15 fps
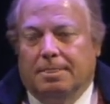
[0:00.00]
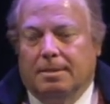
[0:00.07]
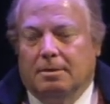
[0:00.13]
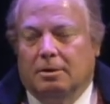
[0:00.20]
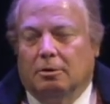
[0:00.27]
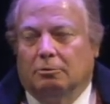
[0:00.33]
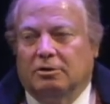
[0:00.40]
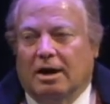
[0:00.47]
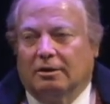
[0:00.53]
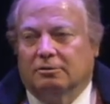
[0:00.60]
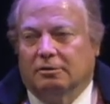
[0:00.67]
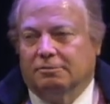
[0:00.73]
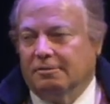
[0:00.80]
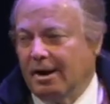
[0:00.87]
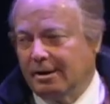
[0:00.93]
You know,
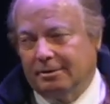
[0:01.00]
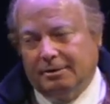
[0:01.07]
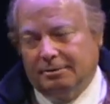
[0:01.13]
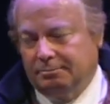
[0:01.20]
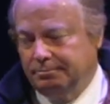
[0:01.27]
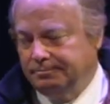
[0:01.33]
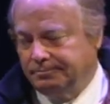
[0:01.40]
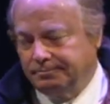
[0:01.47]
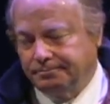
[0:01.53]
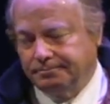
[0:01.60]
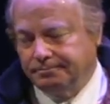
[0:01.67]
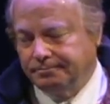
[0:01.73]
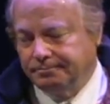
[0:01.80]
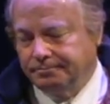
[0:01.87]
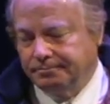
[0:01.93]
Dr. Franklin
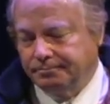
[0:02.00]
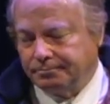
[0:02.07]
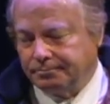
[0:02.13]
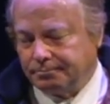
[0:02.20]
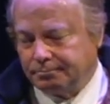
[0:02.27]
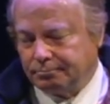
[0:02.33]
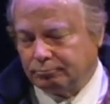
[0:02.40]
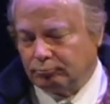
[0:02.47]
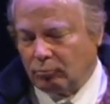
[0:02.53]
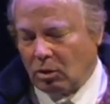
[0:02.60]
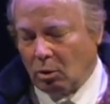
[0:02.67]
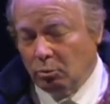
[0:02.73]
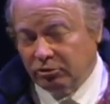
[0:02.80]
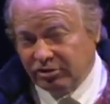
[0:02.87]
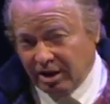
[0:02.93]

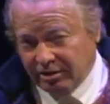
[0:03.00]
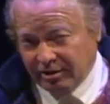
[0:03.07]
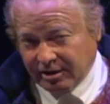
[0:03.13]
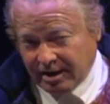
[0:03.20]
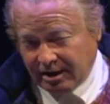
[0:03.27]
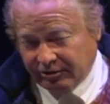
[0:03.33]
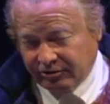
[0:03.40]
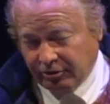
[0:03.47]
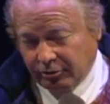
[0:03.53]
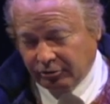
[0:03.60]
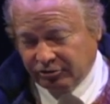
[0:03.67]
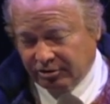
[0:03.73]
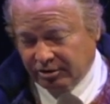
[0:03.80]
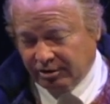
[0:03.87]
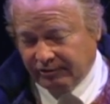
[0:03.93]
was at the
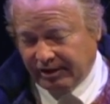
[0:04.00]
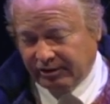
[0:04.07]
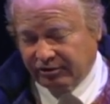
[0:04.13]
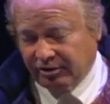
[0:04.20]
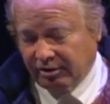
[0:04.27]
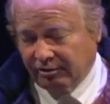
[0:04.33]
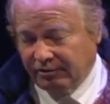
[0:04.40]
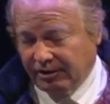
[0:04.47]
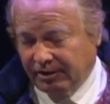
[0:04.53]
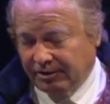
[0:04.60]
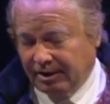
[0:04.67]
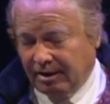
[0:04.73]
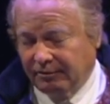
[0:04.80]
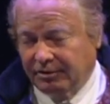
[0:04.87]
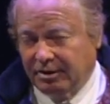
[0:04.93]
Constitutional Convention in
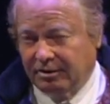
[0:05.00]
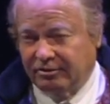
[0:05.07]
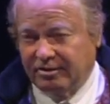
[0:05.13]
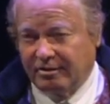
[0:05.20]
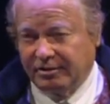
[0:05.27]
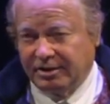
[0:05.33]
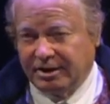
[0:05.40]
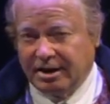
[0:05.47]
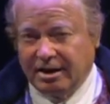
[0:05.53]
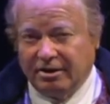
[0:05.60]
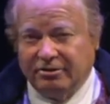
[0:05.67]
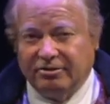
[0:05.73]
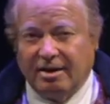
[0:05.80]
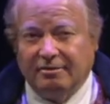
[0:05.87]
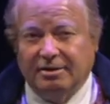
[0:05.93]
Philadelphia in
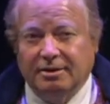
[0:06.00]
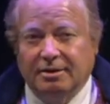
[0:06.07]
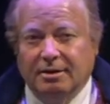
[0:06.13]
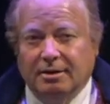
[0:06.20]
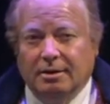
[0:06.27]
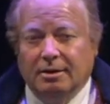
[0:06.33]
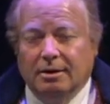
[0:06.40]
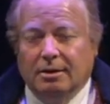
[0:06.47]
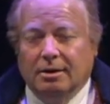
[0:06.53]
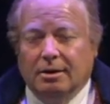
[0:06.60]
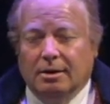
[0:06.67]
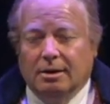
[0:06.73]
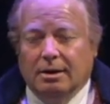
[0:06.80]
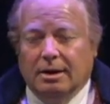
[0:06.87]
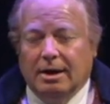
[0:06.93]
1787.
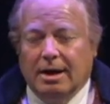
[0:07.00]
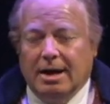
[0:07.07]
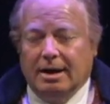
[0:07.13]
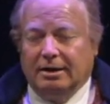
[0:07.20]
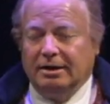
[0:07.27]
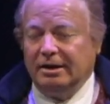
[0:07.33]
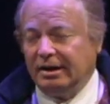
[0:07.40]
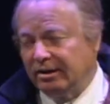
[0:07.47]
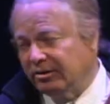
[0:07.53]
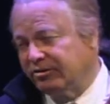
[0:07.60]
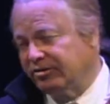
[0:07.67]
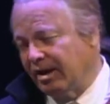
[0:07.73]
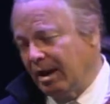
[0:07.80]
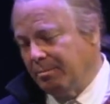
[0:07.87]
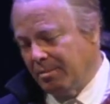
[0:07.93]
And he didn't
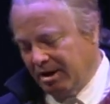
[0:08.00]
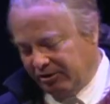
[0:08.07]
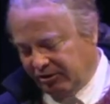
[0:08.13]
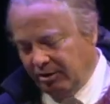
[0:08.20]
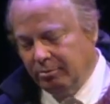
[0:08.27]
say much.